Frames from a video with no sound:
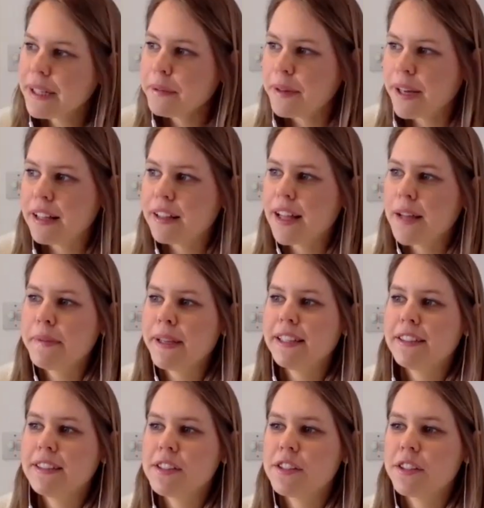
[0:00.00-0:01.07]
pretty well i
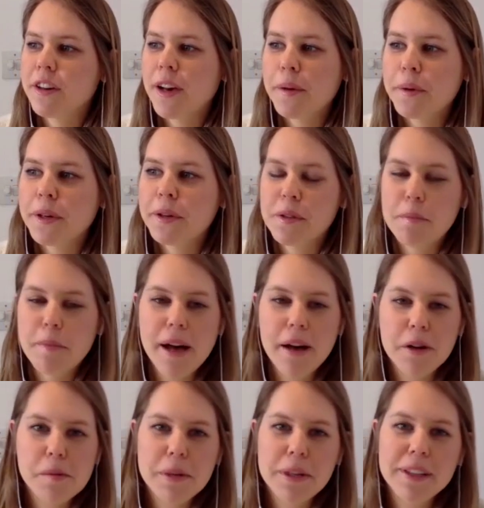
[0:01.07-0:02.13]
mean so i work with
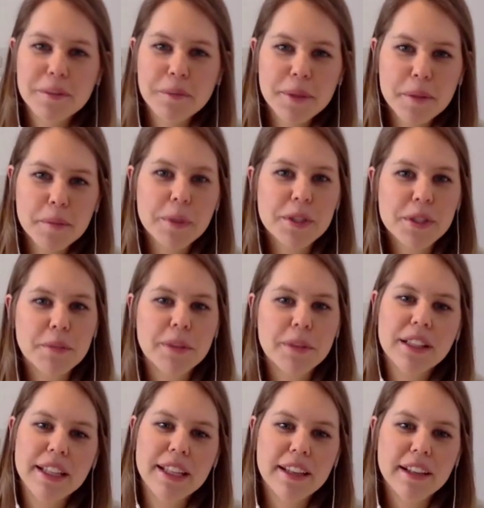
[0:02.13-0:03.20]
bowerbird and we're
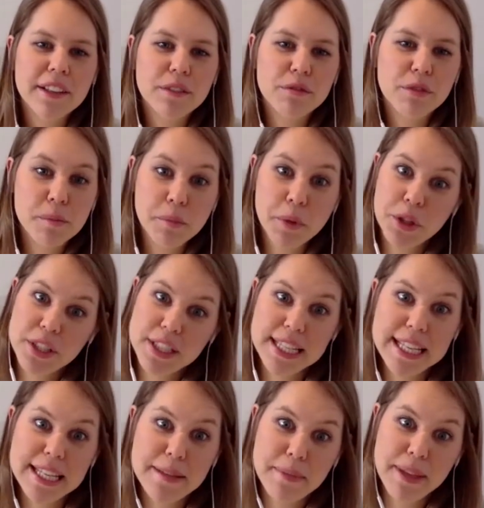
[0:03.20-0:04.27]
predominantly a remote
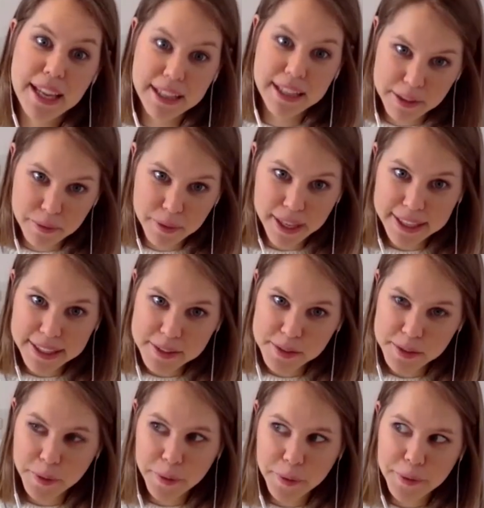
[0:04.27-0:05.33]
team anyway
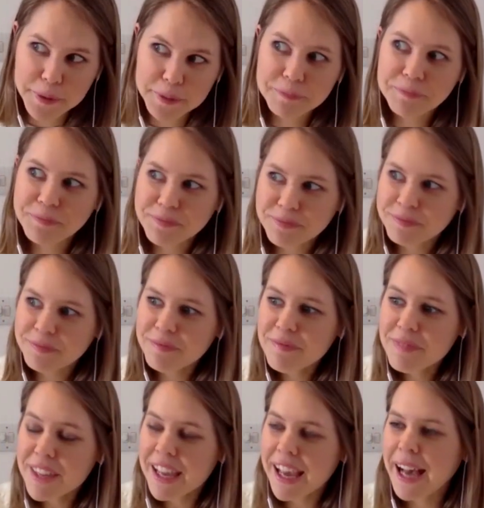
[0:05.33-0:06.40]
so yeah.
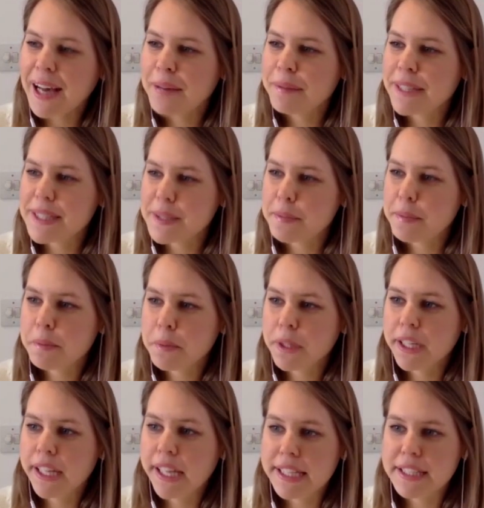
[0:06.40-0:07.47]
um, it's been
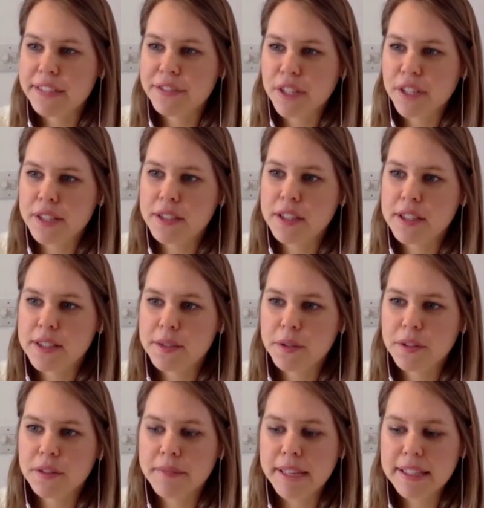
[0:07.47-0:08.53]
pretty easy for us to just
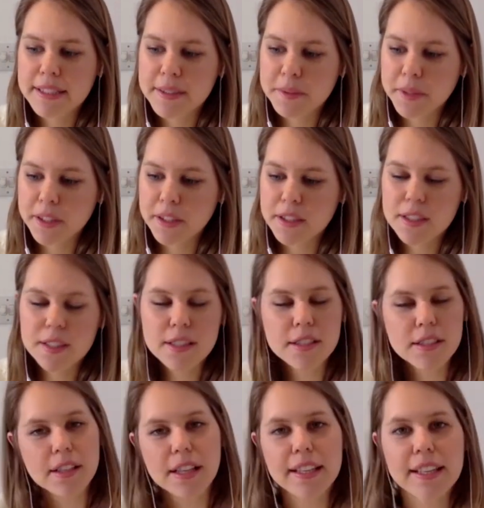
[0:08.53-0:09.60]
sort of make the switch
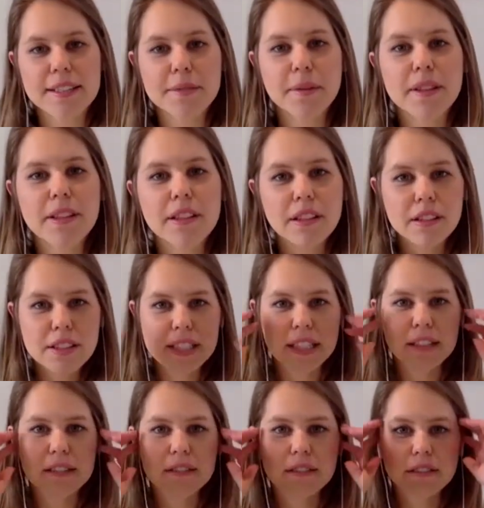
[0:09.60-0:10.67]
I guess, with the
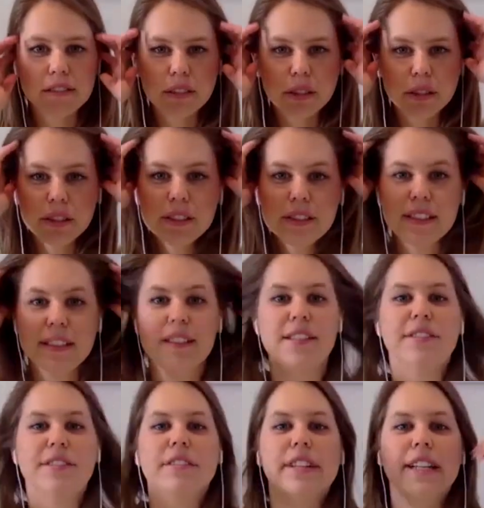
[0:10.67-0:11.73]
lockdown laws in
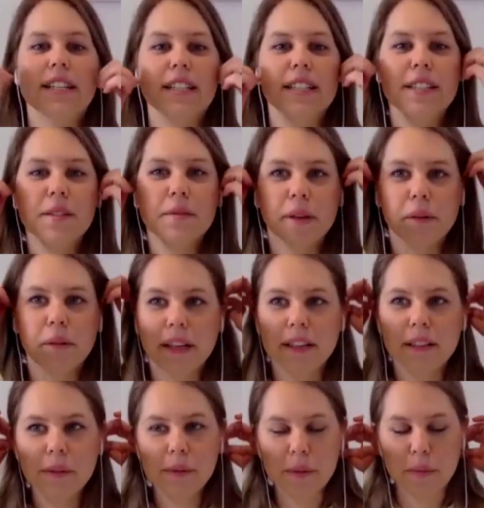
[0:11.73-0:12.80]
different regions where
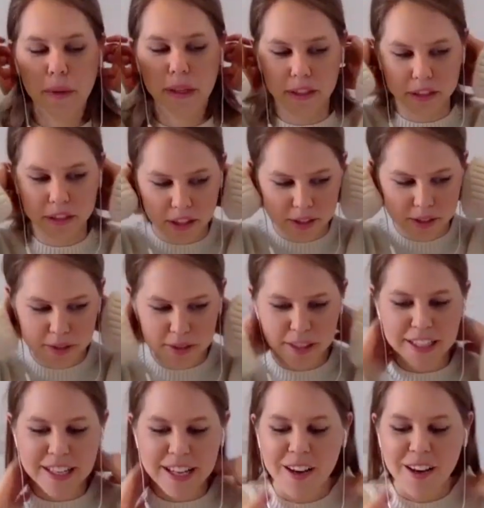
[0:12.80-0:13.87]
we're all spread across.